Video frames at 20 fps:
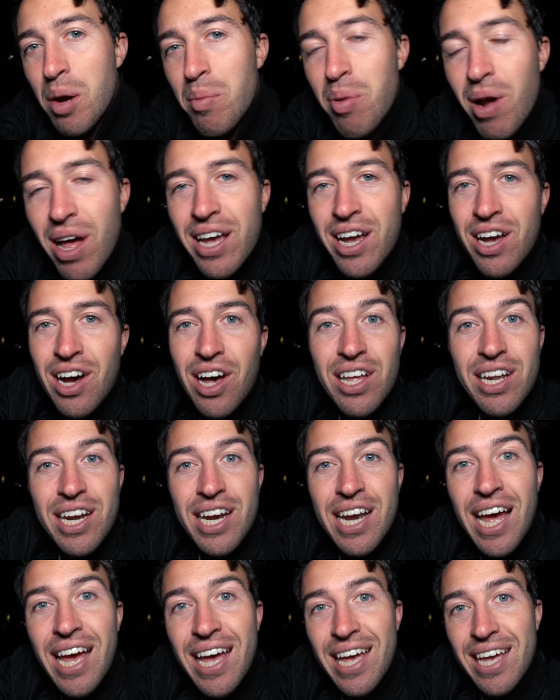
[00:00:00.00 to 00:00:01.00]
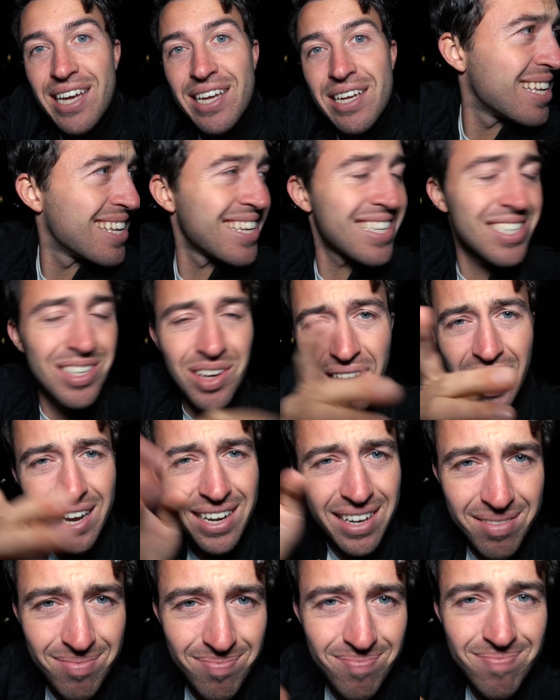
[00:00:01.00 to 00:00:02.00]
probably call it a night. So yeah,
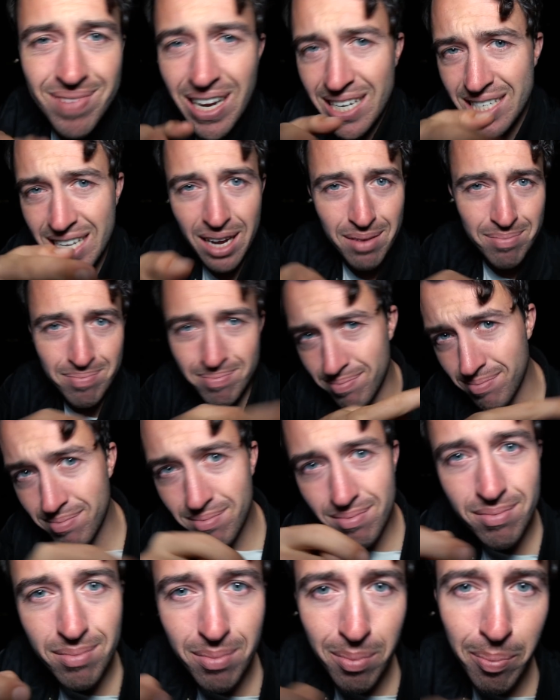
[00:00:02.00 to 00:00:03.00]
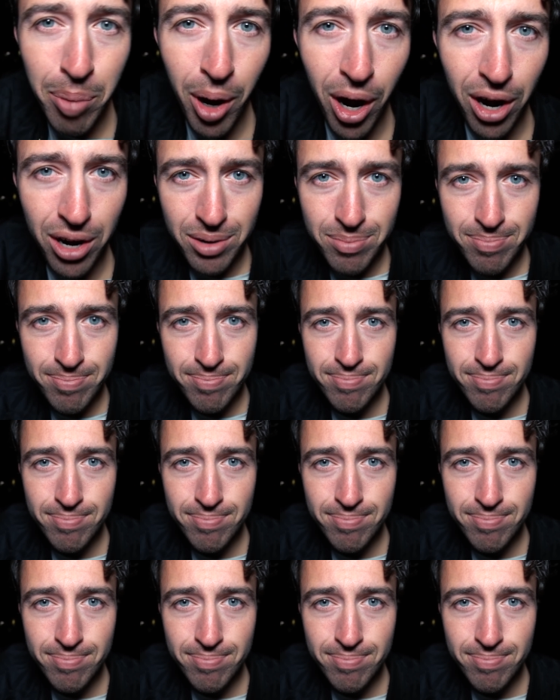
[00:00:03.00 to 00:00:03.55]
next stop, bar.